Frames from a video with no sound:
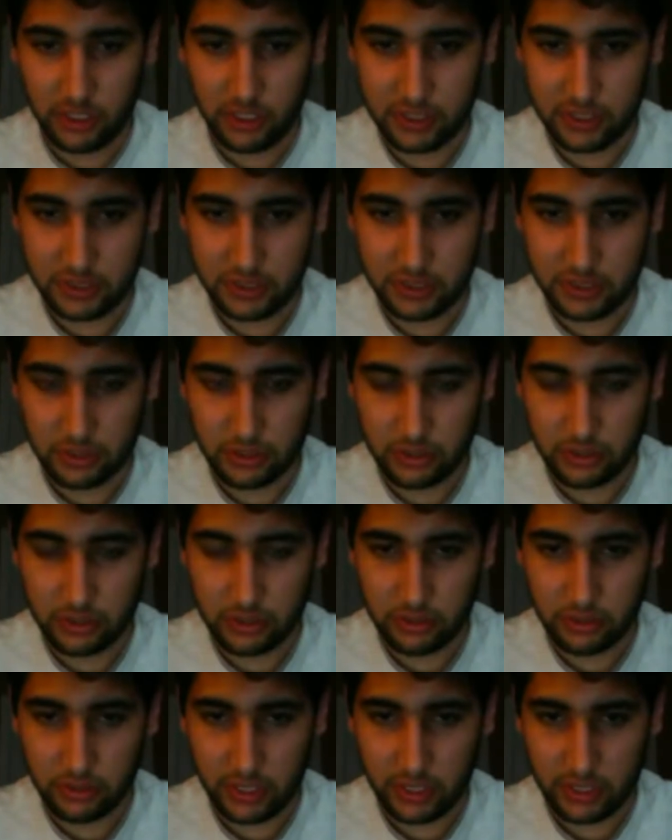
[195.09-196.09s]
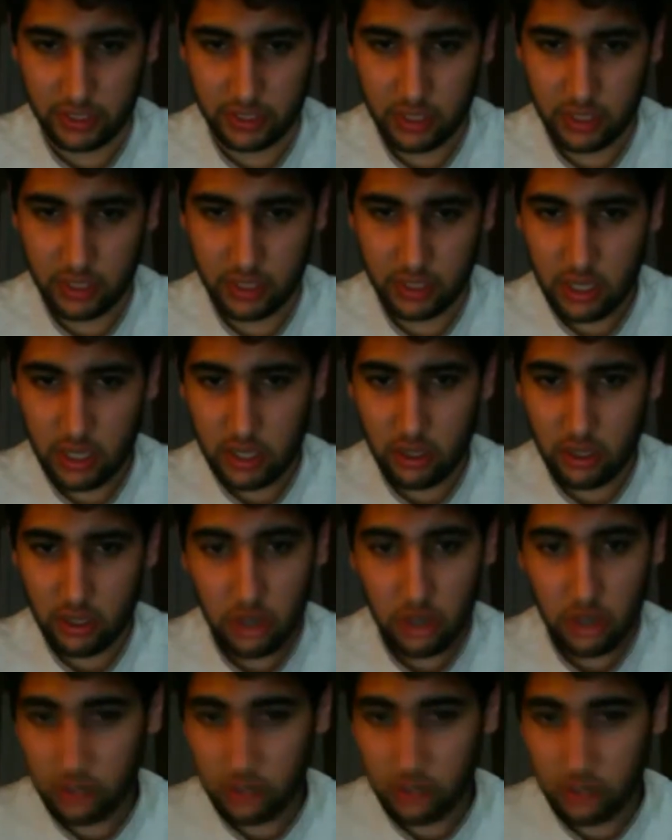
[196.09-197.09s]
So, like,
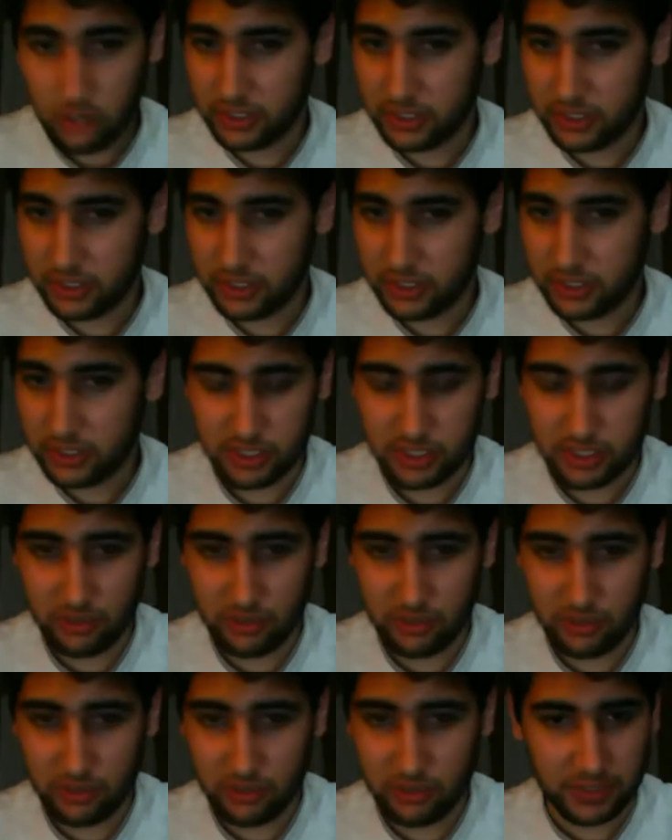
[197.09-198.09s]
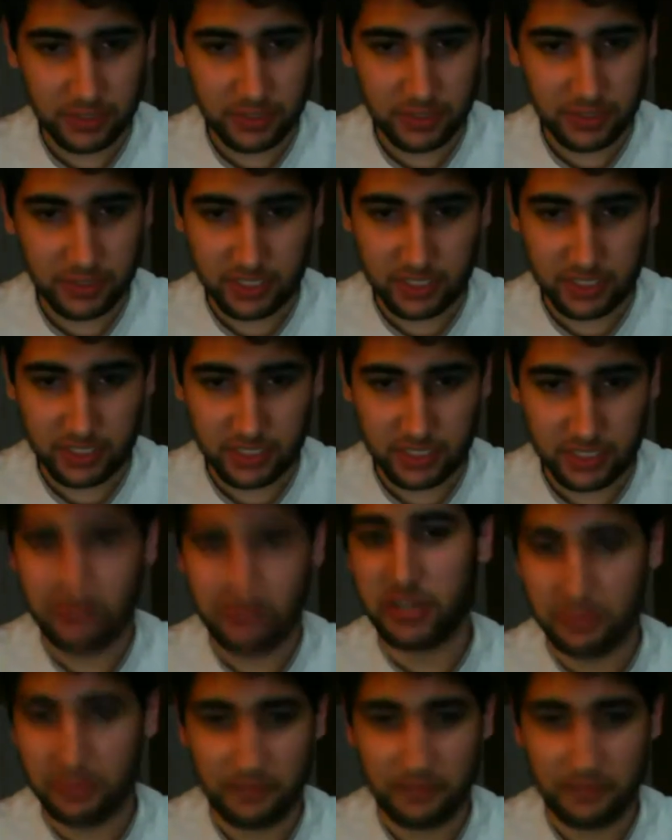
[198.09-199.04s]
oh, this character is going to do this because it's going to be funny,